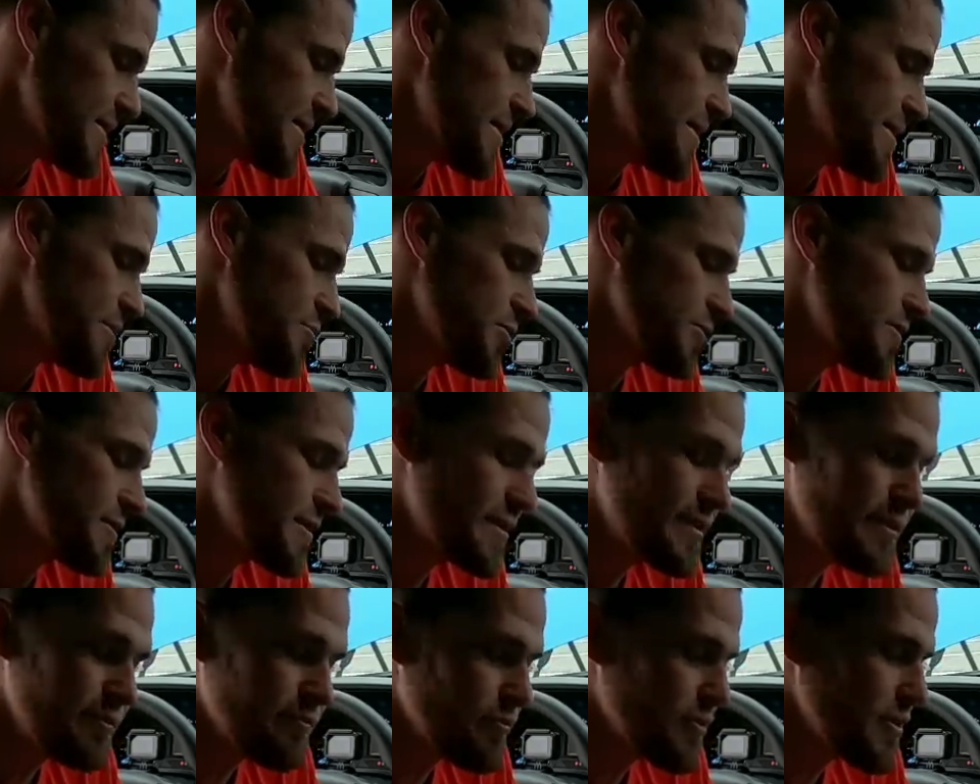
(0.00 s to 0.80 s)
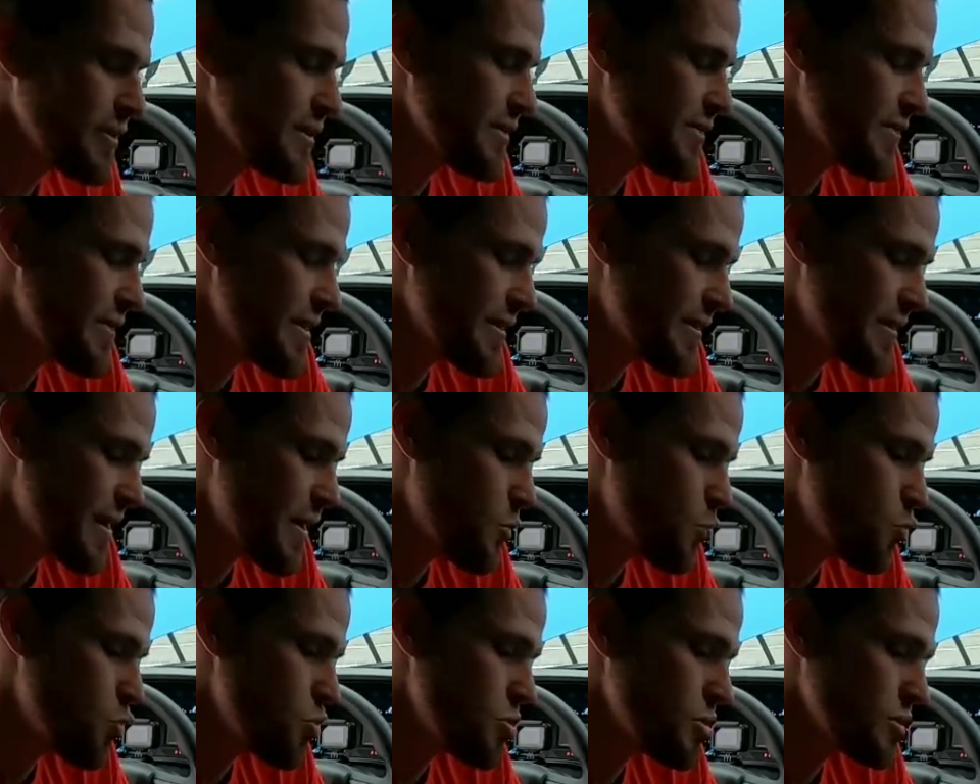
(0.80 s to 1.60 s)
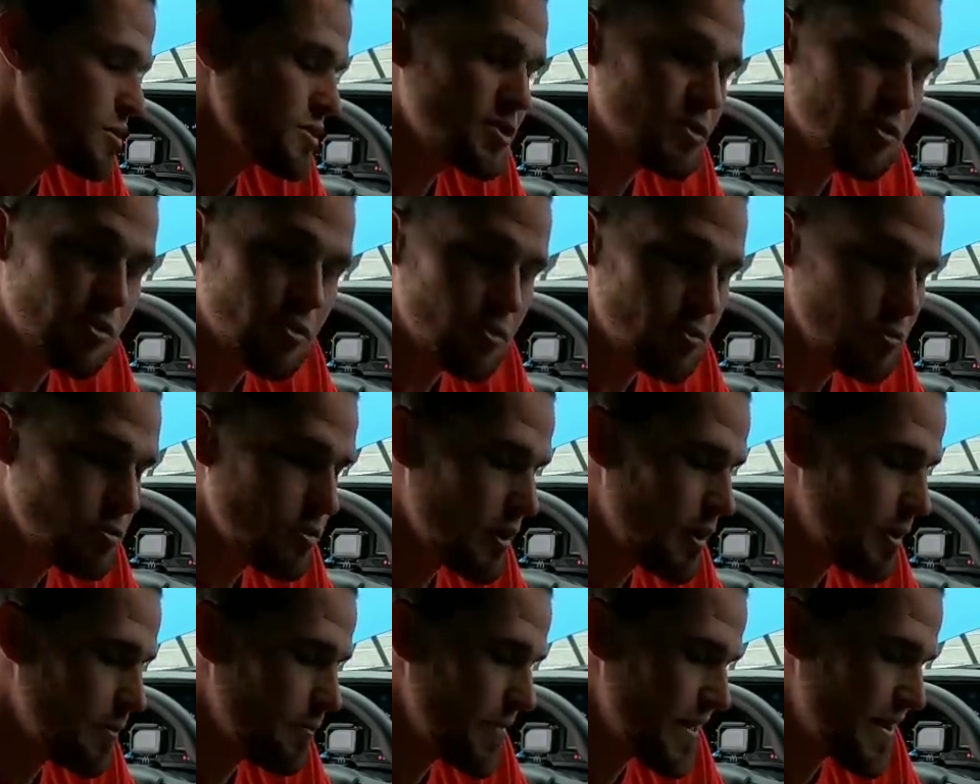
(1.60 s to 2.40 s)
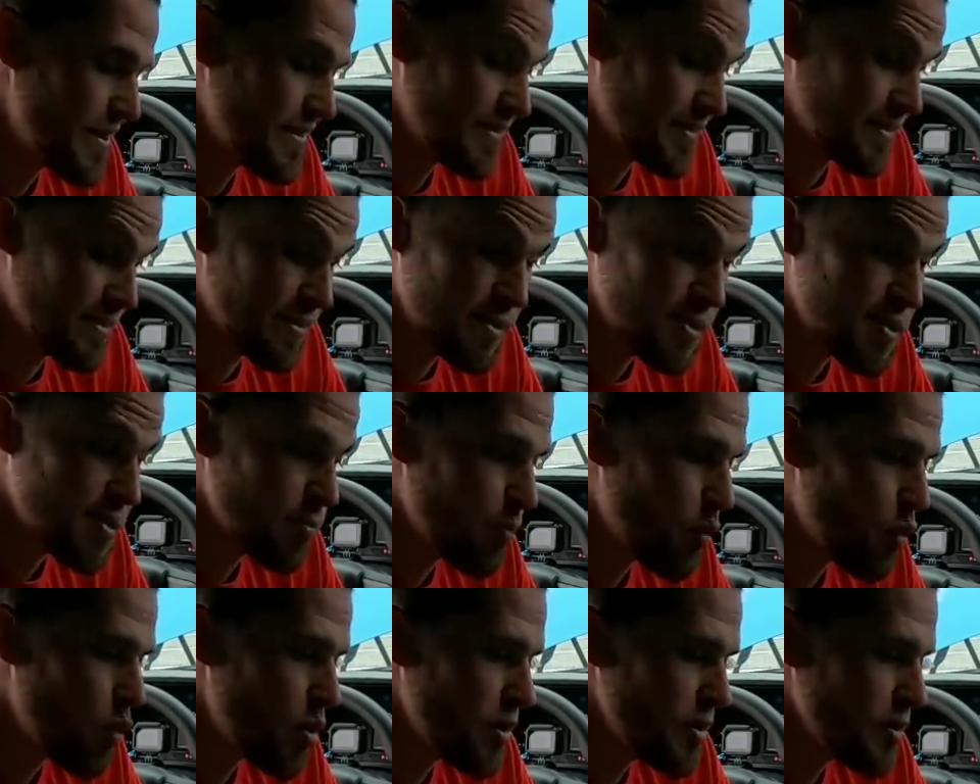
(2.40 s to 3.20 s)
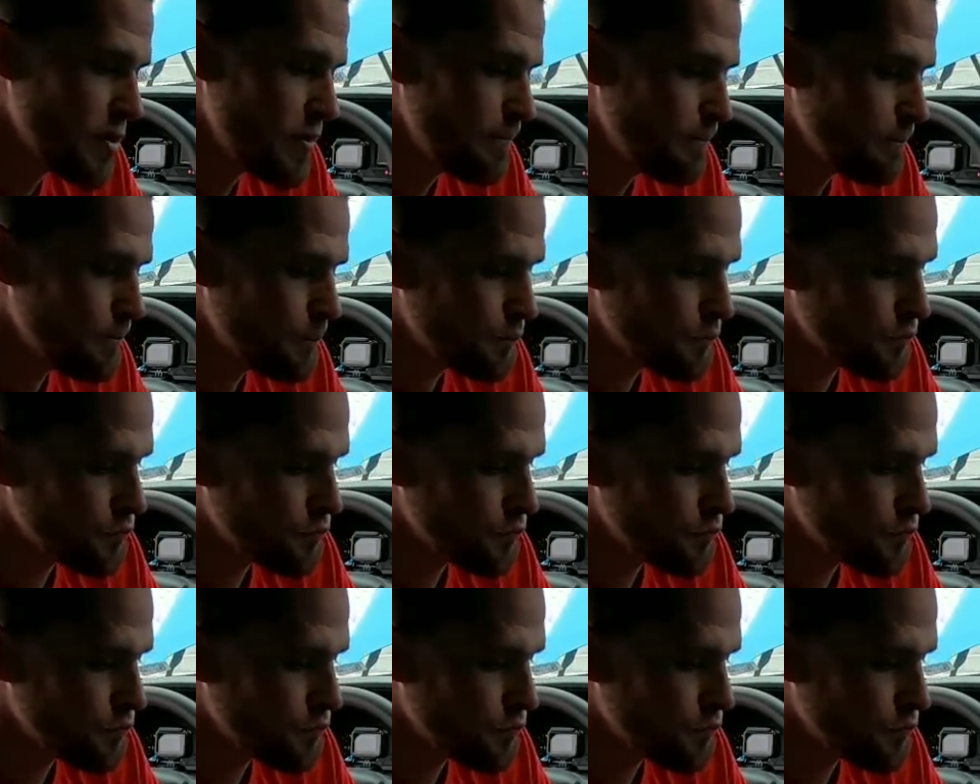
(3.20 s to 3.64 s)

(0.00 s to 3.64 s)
today, but didn't really think I would, so I'm not disappointed,